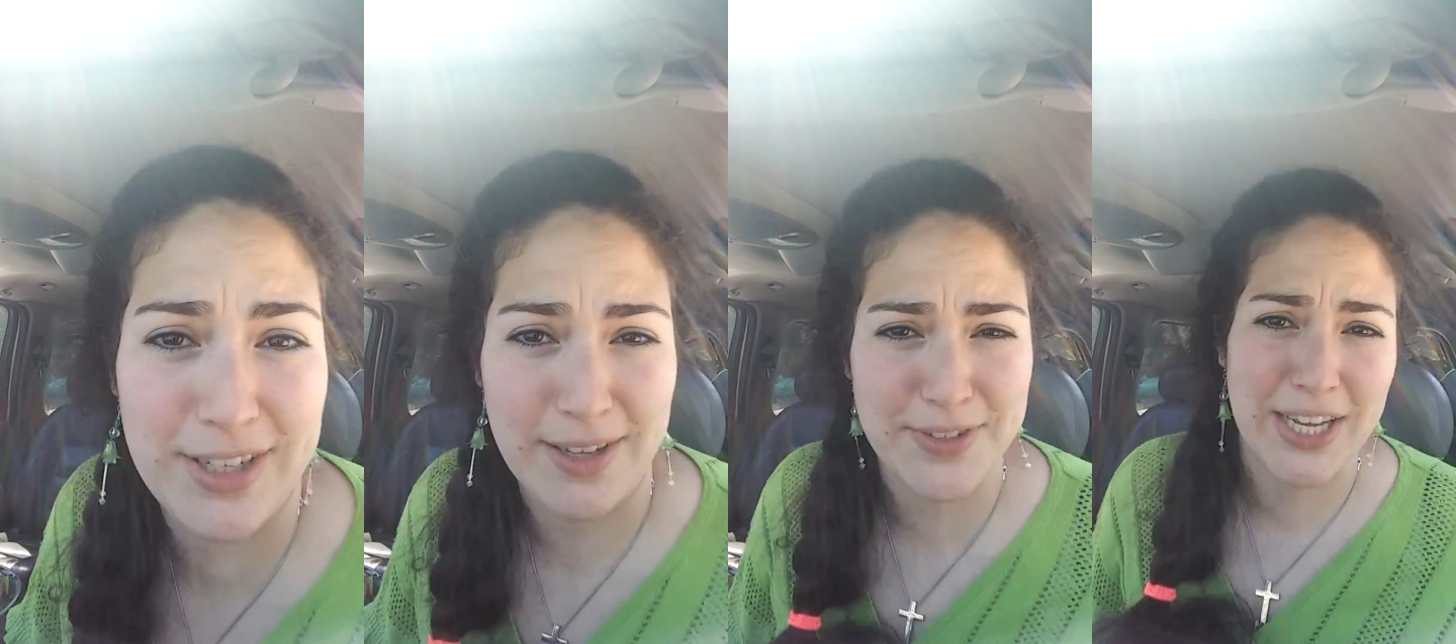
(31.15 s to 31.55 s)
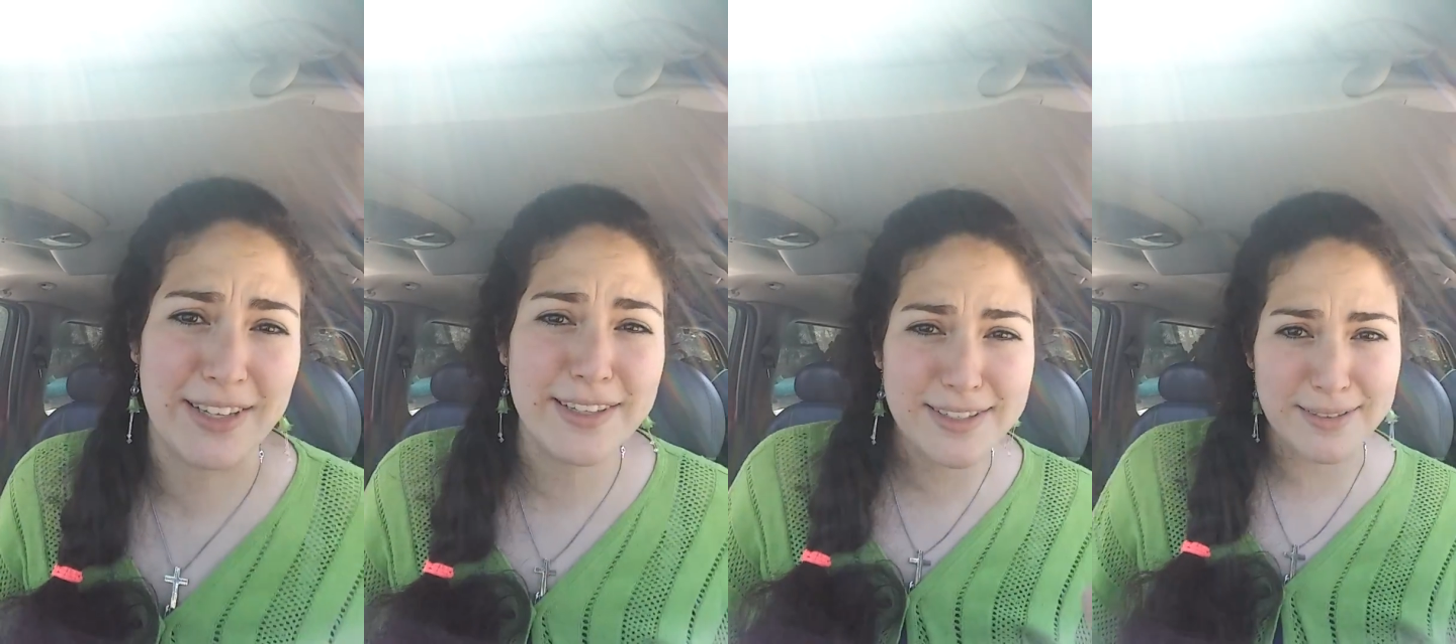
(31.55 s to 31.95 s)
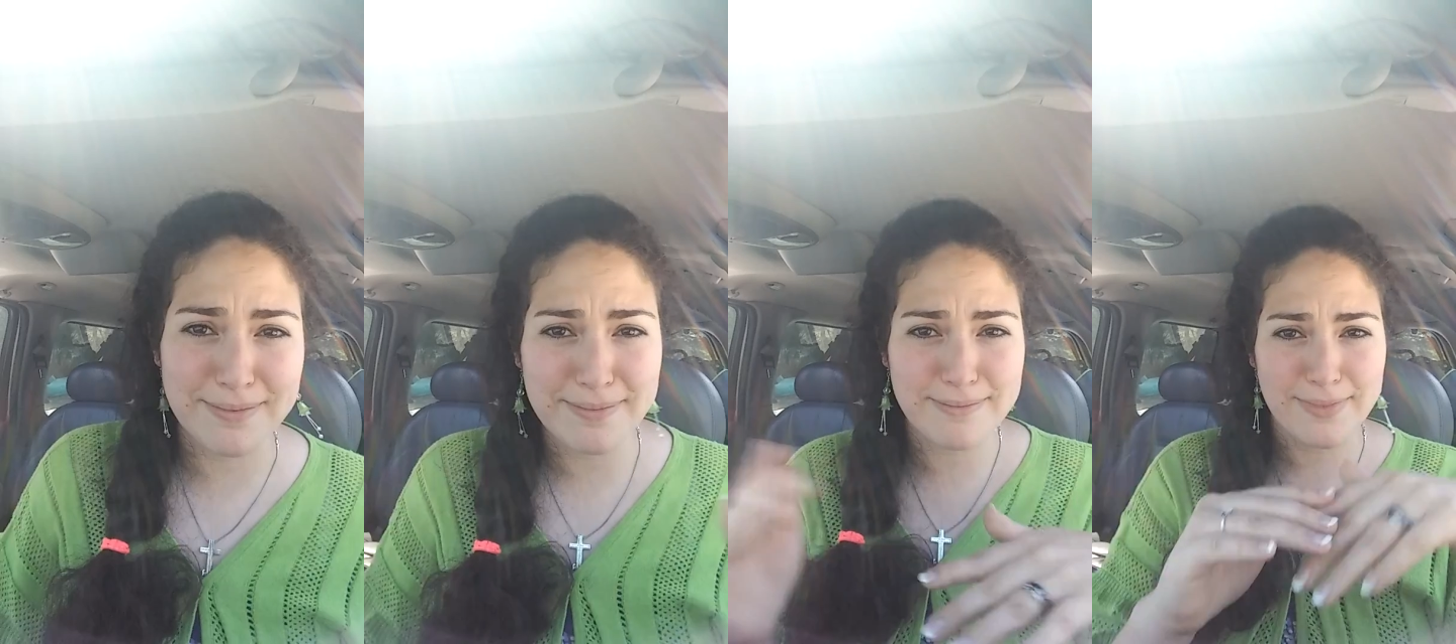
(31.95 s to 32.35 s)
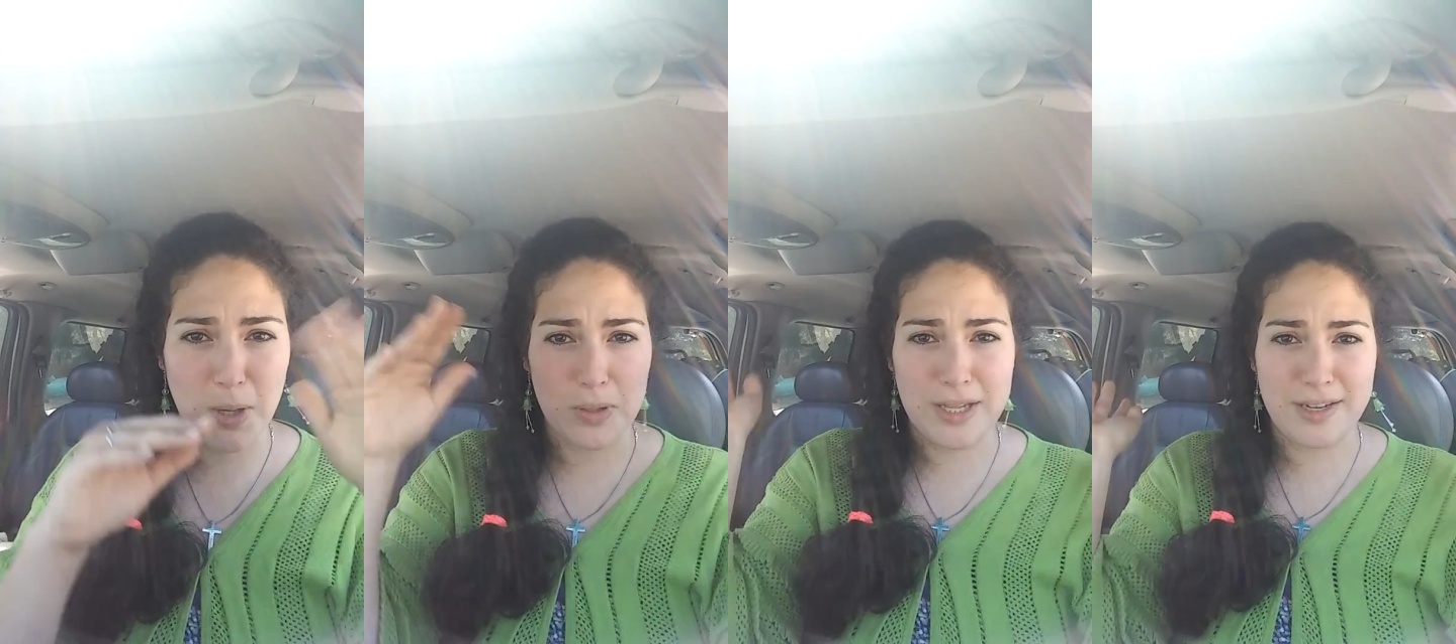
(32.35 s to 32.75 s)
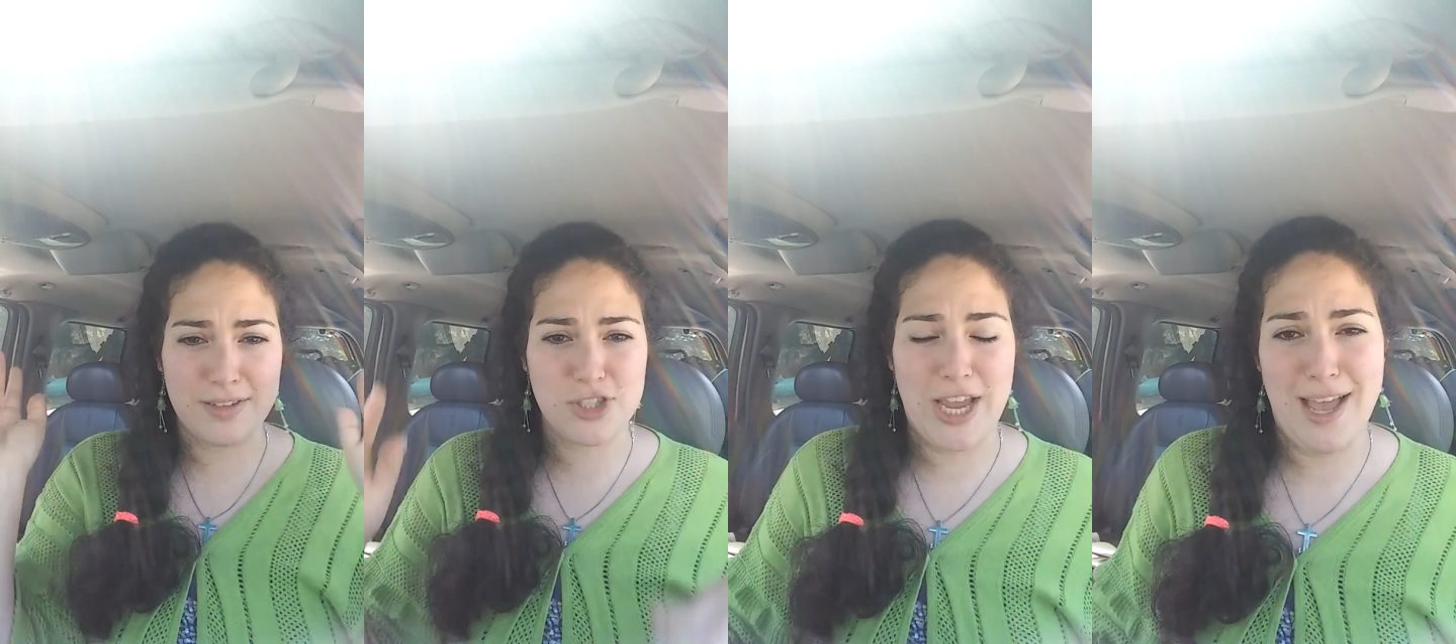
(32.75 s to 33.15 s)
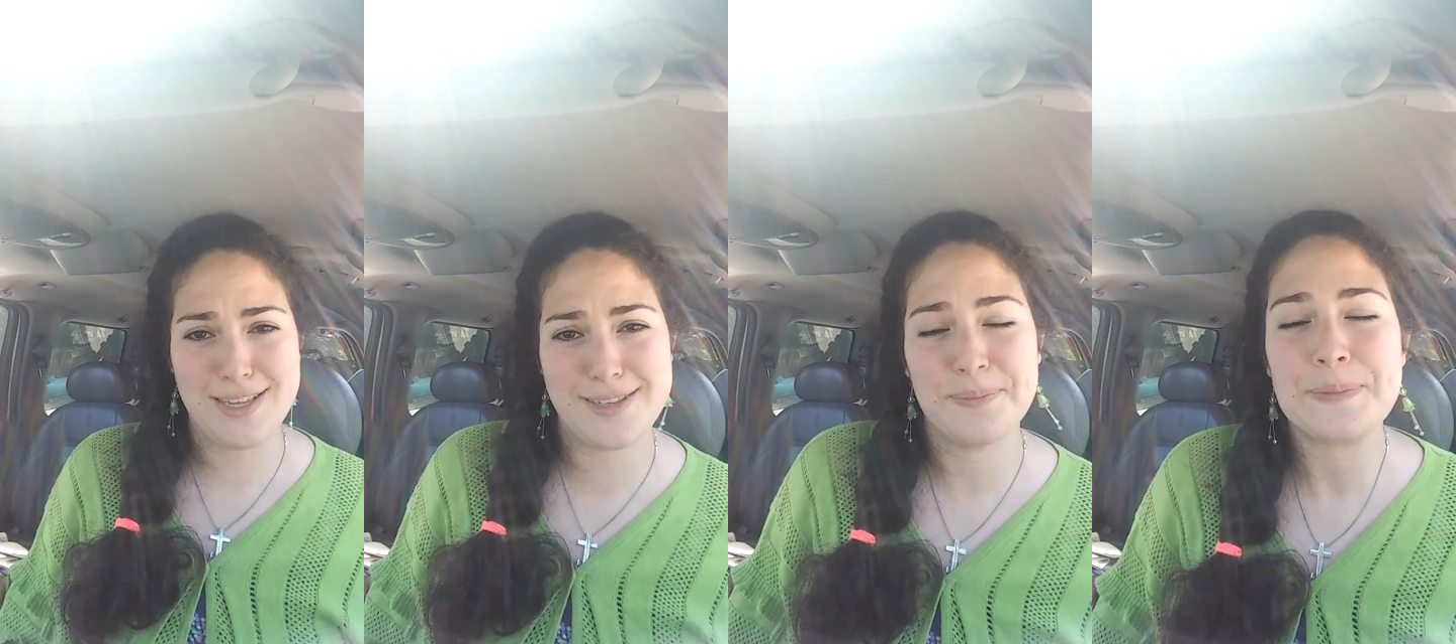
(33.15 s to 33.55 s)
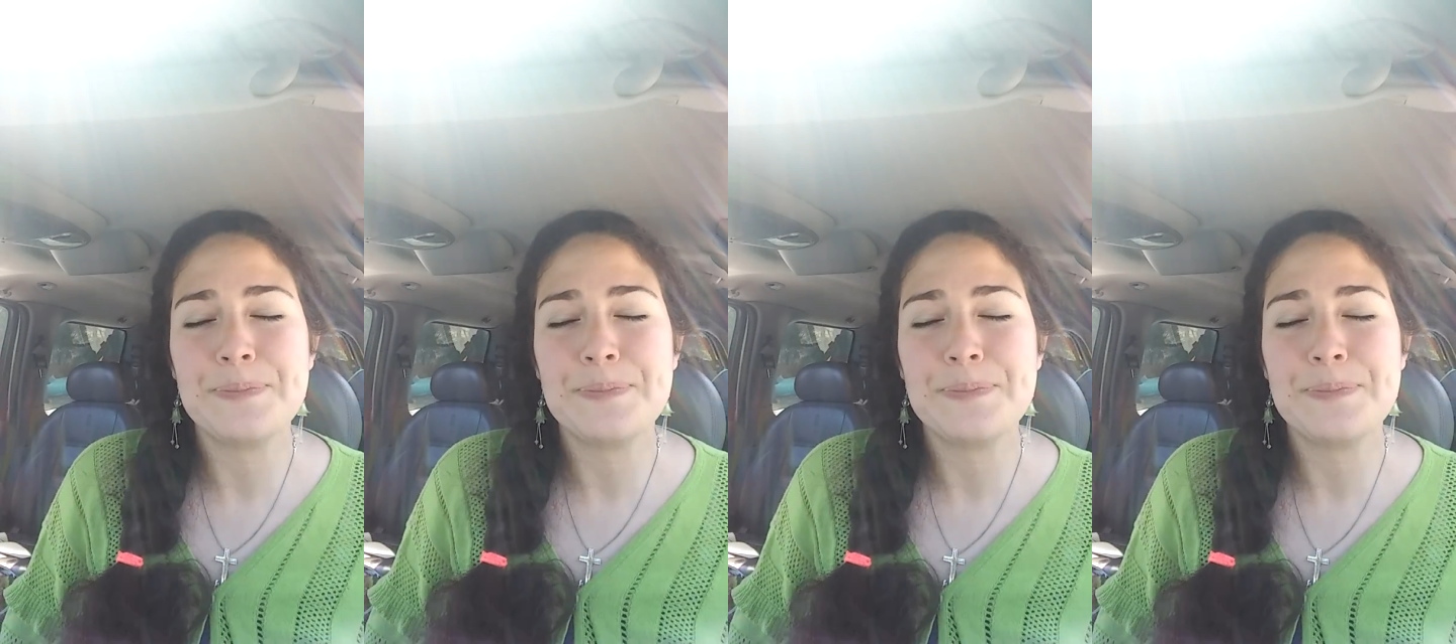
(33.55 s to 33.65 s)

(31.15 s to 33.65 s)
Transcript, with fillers: I love salads and all that other jazz.